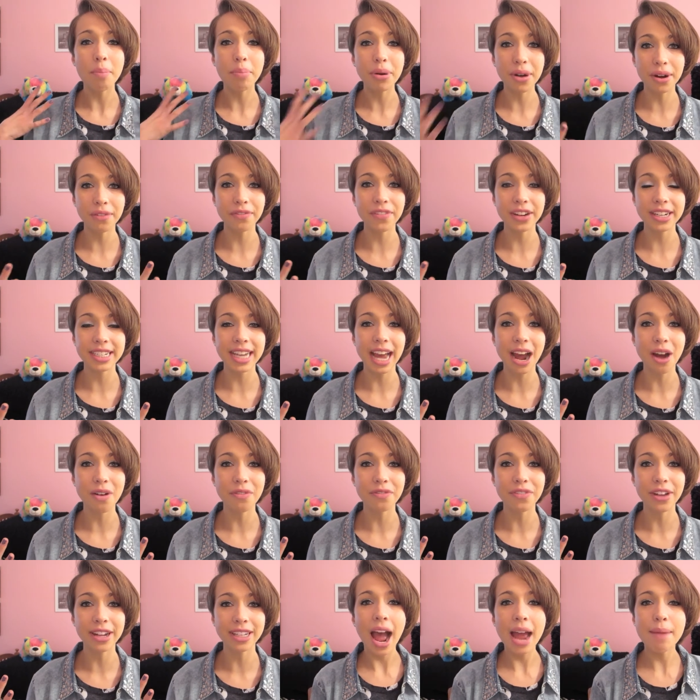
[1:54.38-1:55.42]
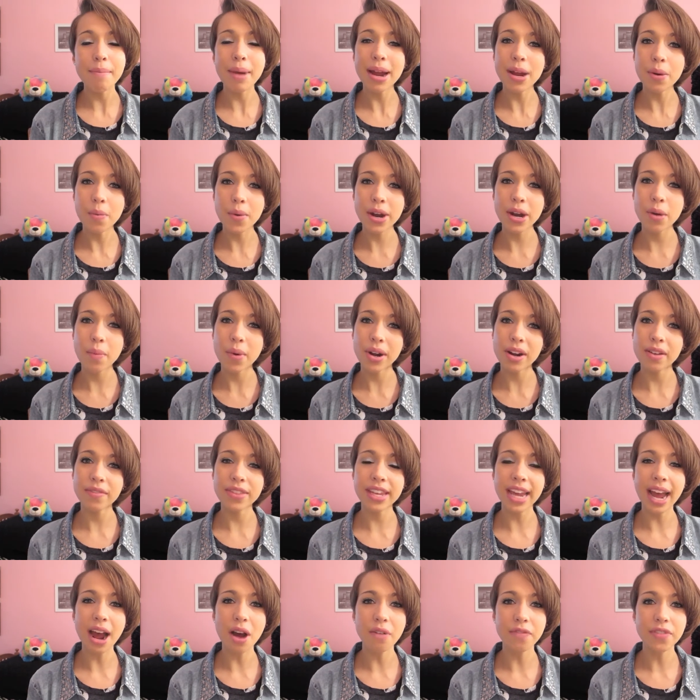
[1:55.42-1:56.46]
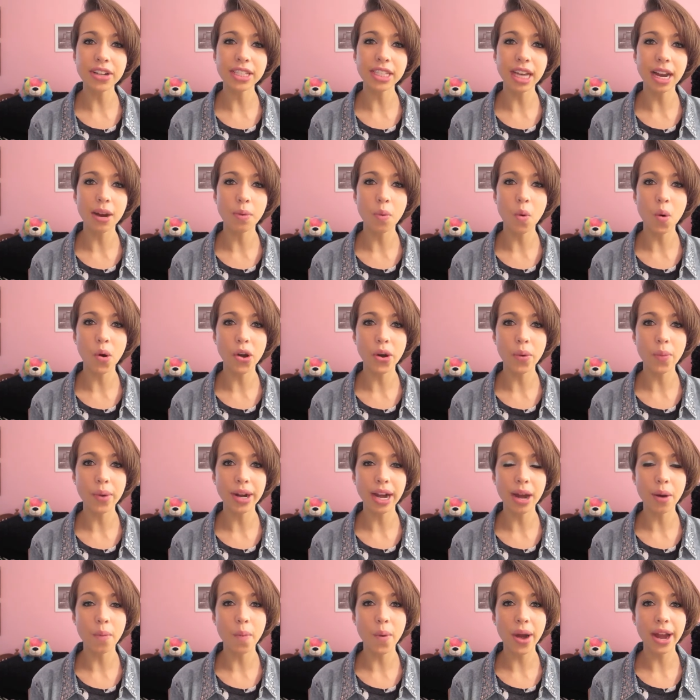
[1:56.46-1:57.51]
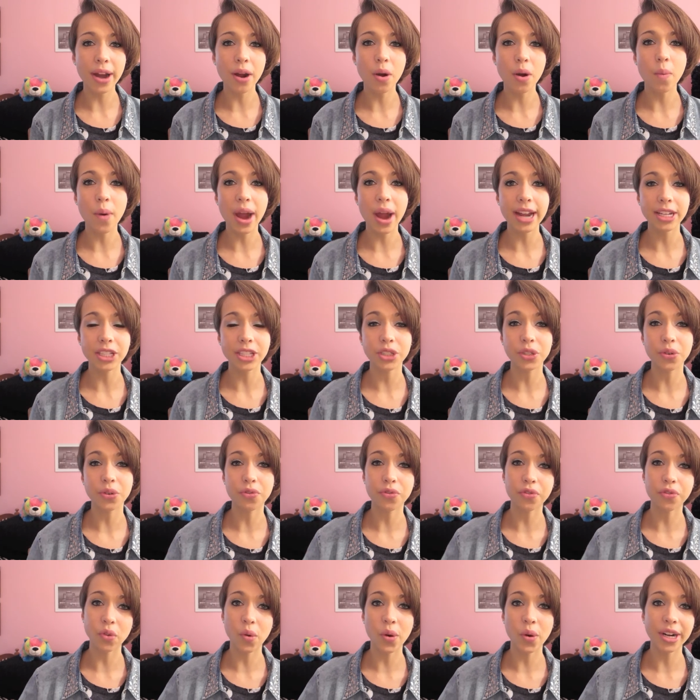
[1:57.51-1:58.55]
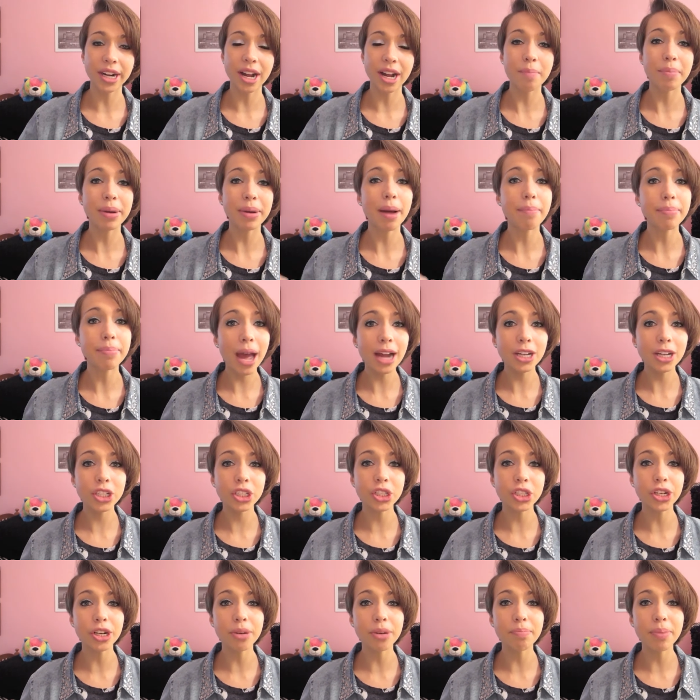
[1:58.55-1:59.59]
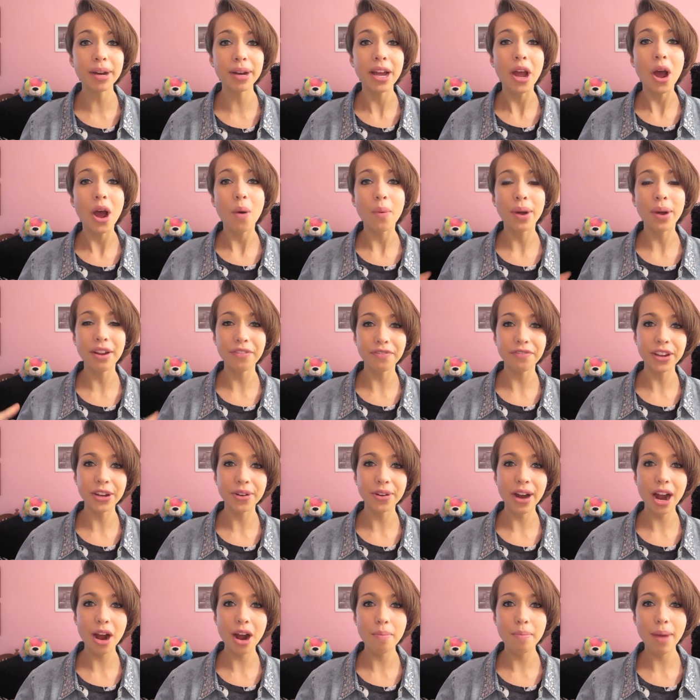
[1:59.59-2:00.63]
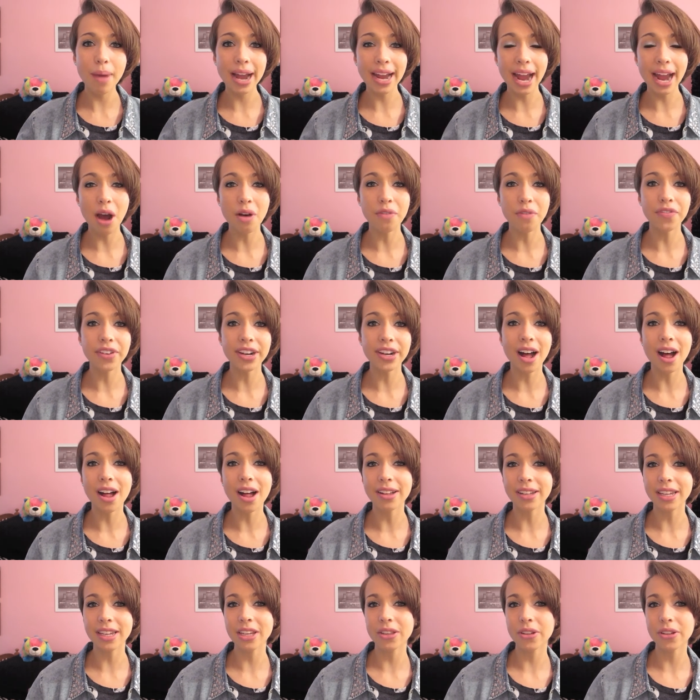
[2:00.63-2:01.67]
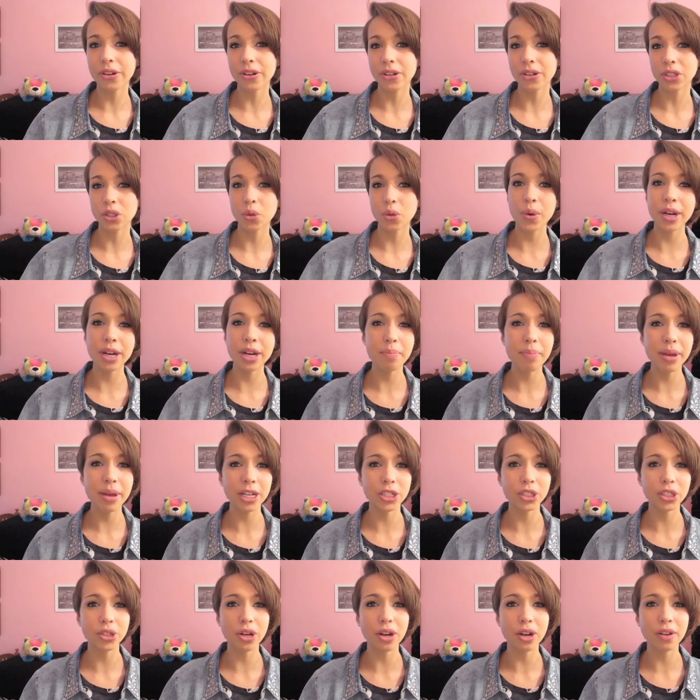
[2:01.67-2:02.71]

perfect outfit. I might wear one of the outfits I wore when I went away to Florida, but I'm not sure. But when I figure out my outfit, I'll either tweet a picture